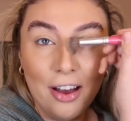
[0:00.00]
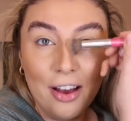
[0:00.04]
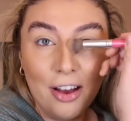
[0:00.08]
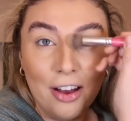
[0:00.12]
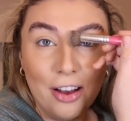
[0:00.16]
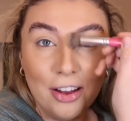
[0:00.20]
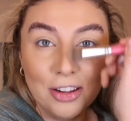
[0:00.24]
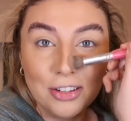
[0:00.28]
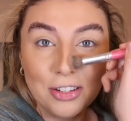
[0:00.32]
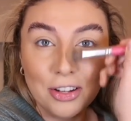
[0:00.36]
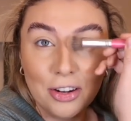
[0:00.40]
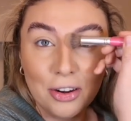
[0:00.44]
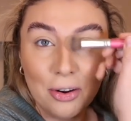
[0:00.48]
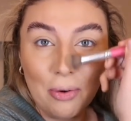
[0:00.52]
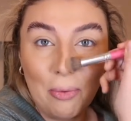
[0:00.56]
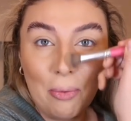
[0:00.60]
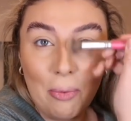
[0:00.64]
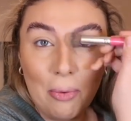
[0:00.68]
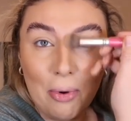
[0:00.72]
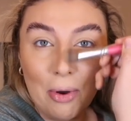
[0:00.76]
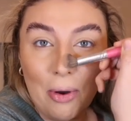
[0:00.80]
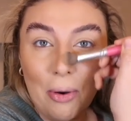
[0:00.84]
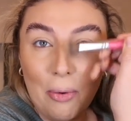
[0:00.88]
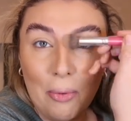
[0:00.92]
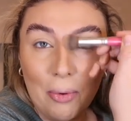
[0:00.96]
I don't know
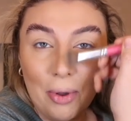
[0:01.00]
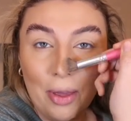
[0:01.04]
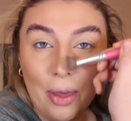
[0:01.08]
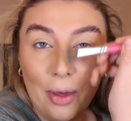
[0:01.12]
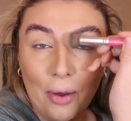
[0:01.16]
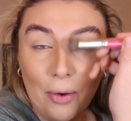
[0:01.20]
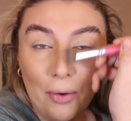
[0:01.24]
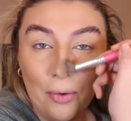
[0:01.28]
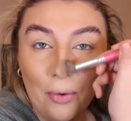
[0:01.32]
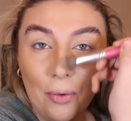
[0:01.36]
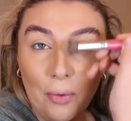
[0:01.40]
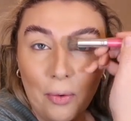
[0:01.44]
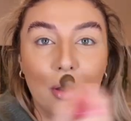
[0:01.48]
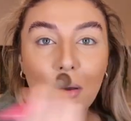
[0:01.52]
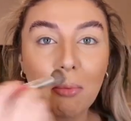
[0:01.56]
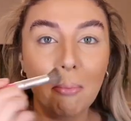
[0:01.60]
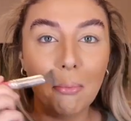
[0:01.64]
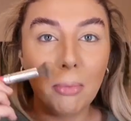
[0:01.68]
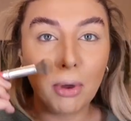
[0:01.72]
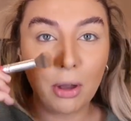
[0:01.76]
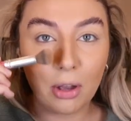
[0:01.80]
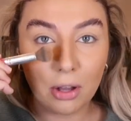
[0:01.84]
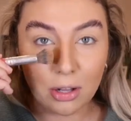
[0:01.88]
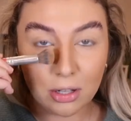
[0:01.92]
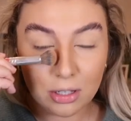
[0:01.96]
what will,
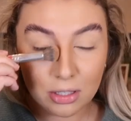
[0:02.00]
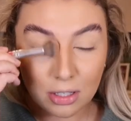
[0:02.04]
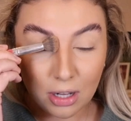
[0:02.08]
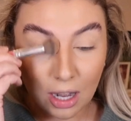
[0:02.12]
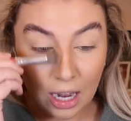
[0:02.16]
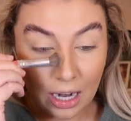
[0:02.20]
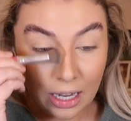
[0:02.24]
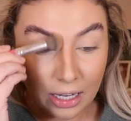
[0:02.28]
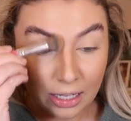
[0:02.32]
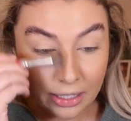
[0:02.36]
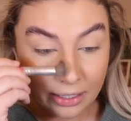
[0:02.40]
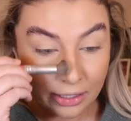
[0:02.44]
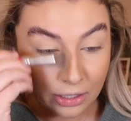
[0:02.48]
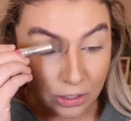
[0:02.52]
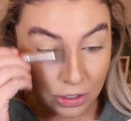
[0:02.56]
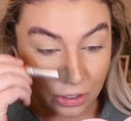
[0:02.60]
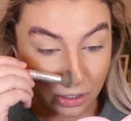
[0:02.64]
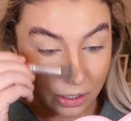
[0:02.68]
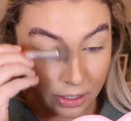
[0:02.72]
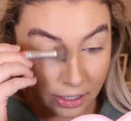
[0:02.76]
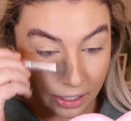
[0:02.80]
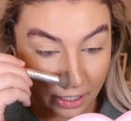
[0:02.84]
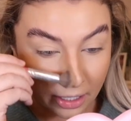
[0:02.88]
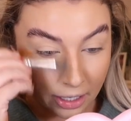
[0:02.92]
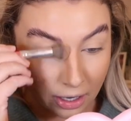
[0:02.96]
because I
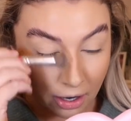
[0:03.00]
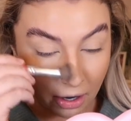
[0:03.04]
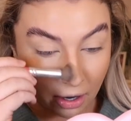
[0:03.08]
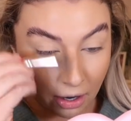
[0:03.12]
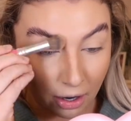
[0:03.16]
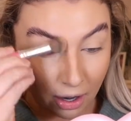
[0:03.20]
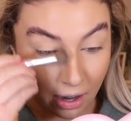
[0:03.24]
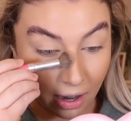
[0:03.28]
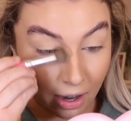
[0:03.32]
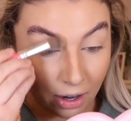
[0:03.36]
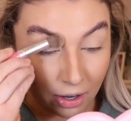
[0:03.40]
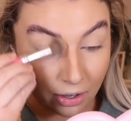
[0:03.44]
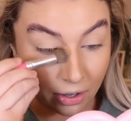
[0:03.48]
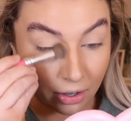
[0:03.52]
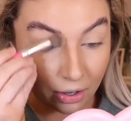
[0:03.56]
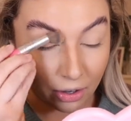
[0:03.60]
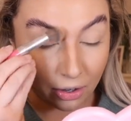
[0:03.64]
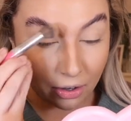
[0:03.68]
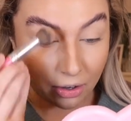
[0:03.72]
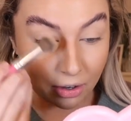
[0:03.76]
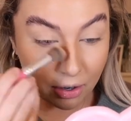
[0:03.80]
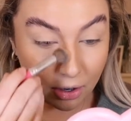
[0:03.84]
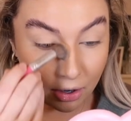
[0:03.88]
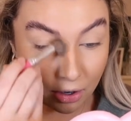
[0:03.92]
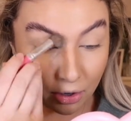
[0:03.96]
literally can't
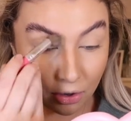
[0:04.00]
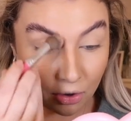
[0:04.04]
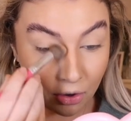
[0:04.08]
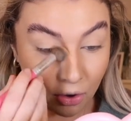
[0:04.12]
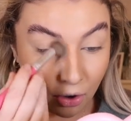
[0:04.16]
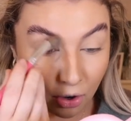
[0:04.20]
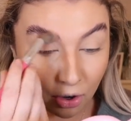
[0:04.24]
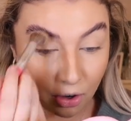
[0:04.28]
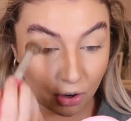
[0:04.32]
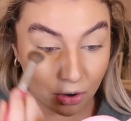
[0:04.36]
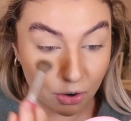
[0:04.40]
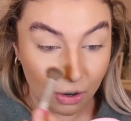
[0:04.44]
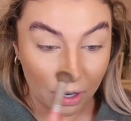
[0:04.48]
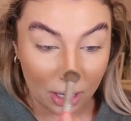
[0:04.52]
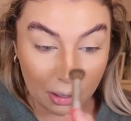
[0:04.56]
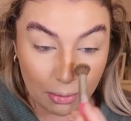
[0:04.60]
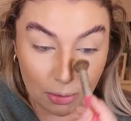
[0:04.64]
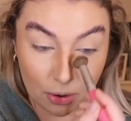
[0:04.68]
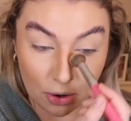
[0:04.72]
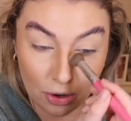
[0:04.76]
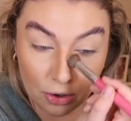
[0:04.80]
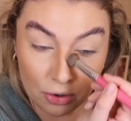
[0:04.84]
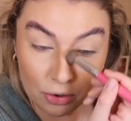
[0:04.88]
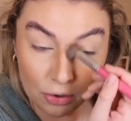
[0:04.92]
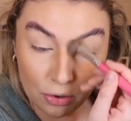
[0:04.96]
not cream
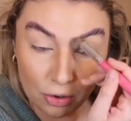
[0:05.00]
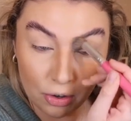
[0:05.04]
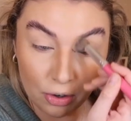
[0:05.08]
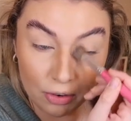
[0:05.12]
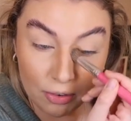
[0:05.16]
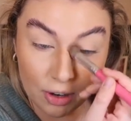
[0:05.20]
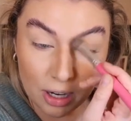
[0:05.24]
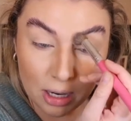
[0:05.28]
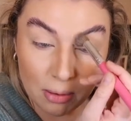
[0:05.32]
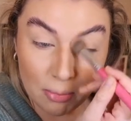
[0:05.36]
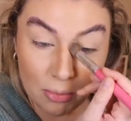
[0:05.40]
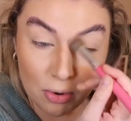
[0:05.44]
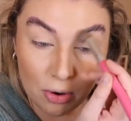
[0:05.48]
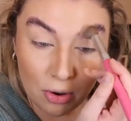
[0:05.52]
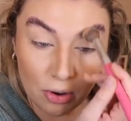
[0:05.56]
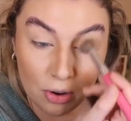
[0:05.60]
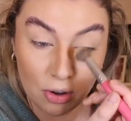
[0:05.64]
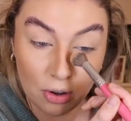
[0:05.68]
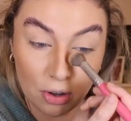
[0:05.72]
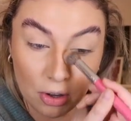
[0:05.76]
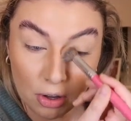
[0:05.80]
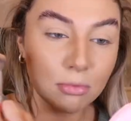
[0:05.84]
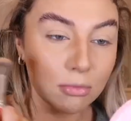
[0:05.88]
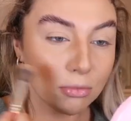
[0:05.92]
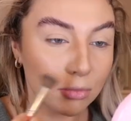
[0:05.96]
contour anymore.